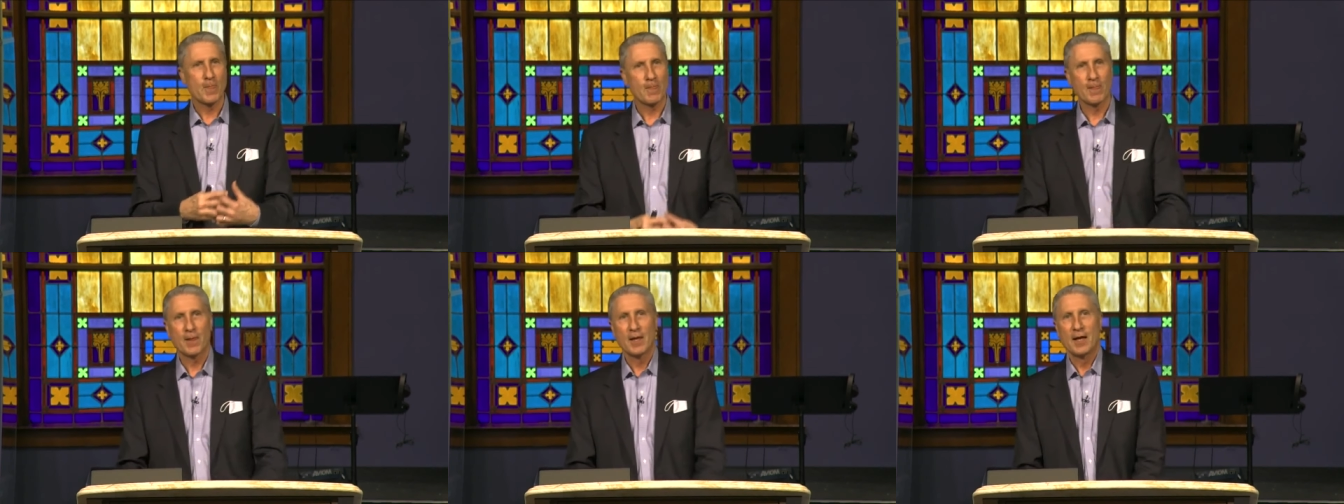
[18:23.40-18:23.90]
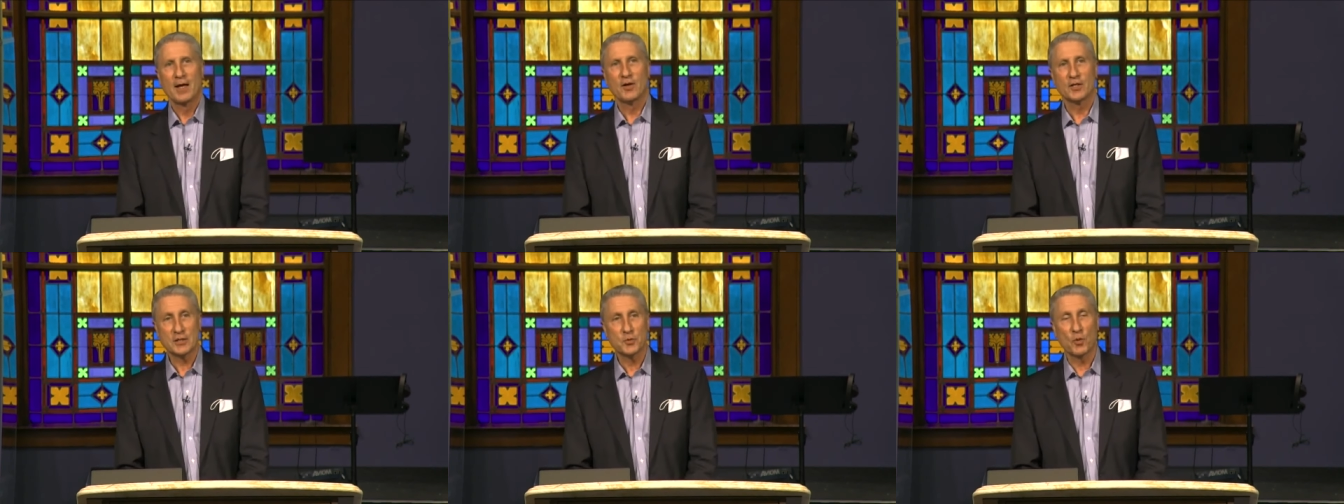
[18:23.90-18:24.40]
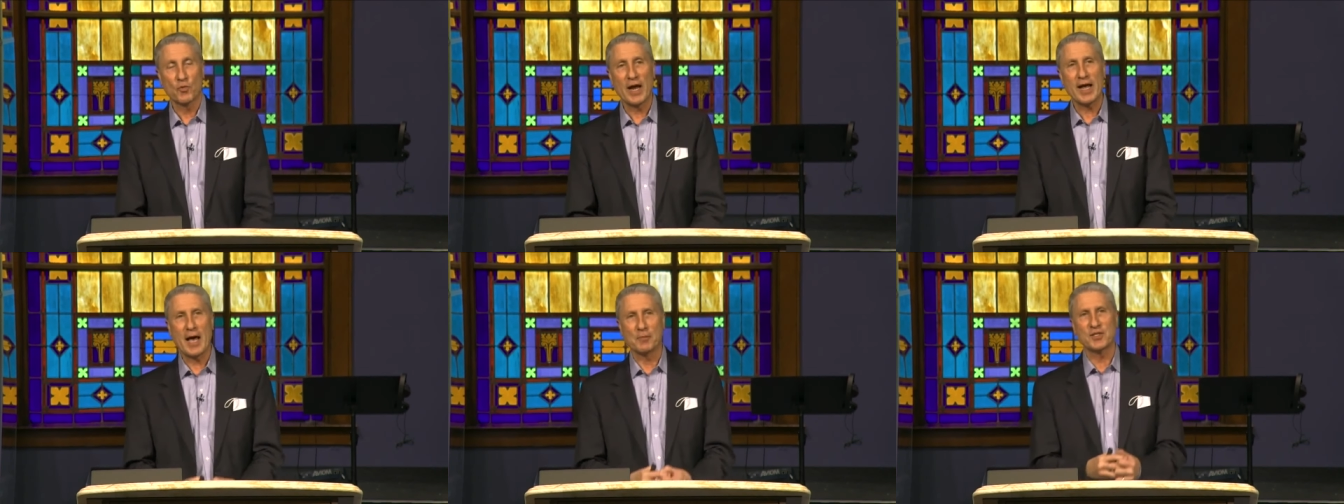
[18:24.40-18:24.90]
Hmm. This is what
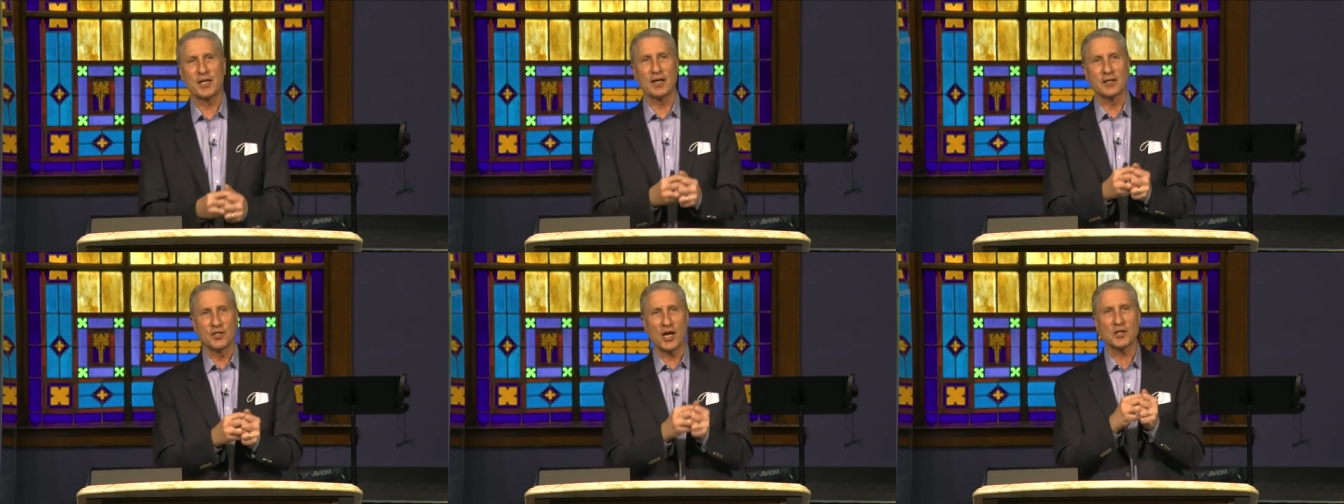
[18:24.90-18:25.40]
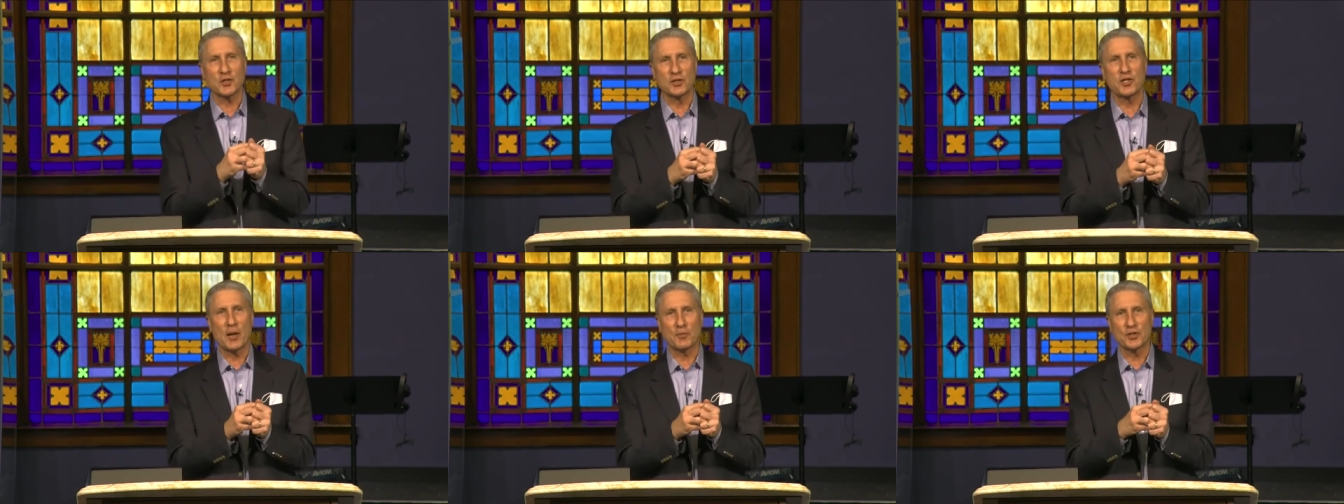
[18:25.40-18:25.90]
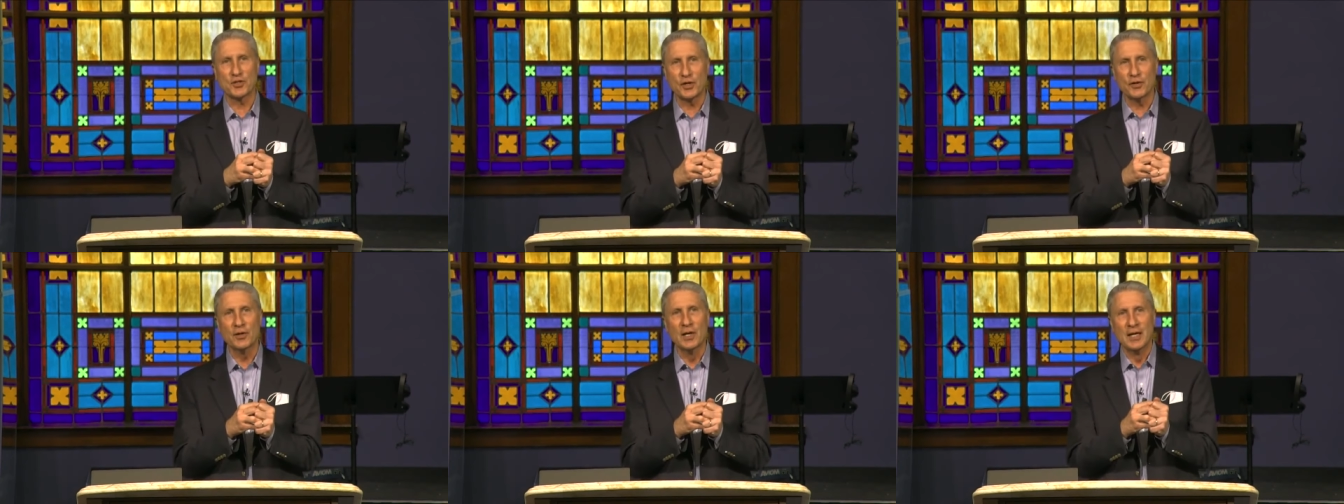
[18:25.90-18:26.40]
Rahab said in Joshua chapter
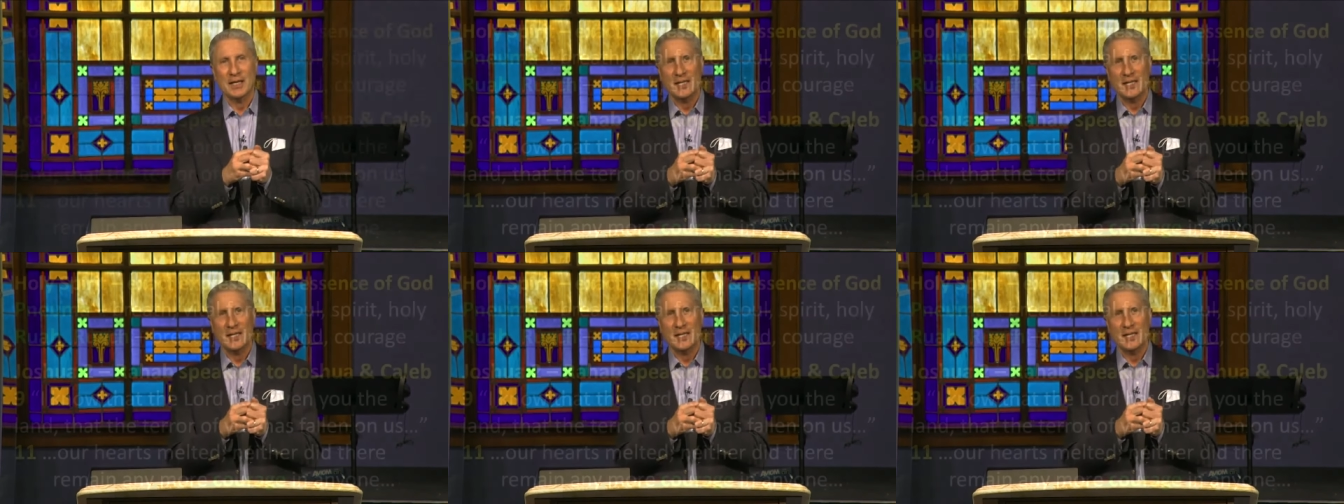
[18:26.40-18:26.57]
2.